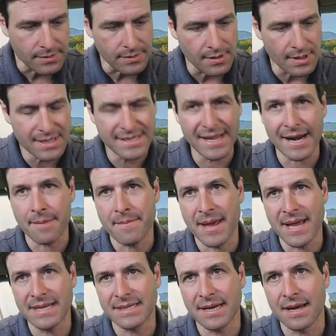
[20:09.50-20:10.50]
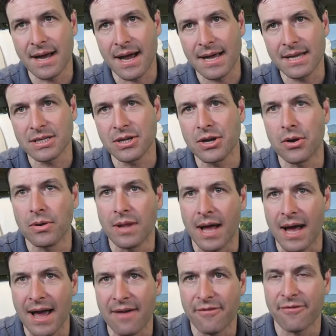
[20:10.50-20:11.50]
Isn't that amazing, guys? You go
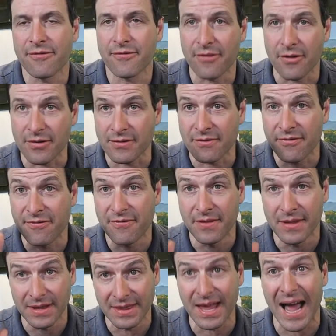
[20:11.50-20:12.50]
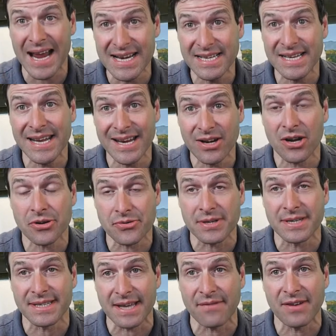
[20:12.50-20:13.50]
live for
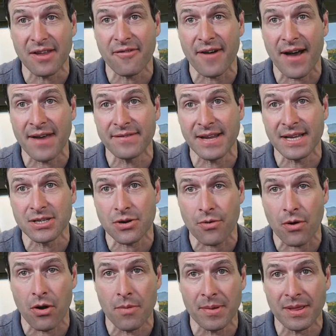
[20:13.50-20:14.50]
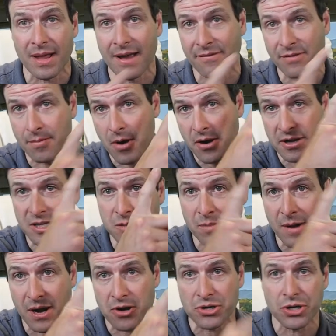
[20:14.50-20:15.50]
1975 days in a row. I've been live, the
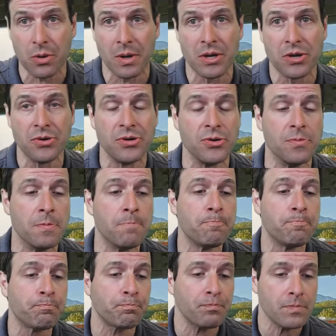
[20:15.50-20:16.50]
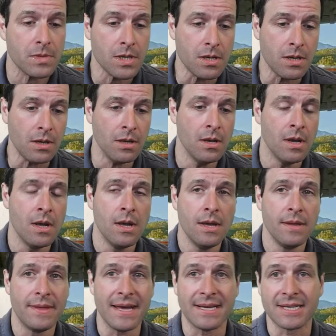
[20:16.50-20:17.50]
MarkinsPires show on YouTube.
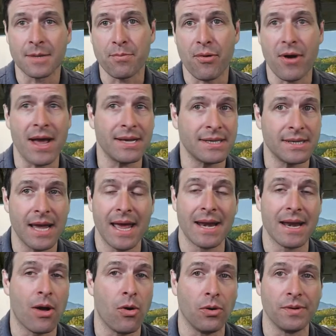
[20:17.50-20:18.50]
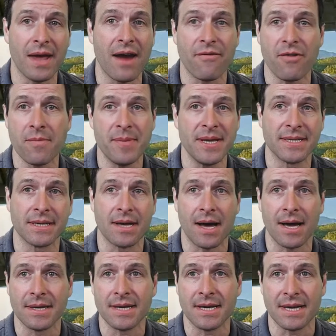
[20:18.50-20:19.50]
They suppress and hold every piece of
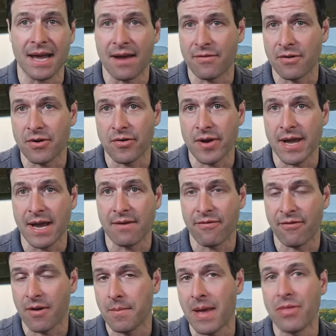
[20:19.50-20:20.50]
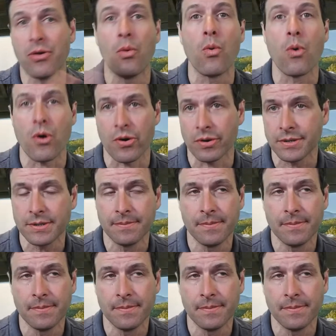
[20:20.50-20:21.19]
content I ever create from the world.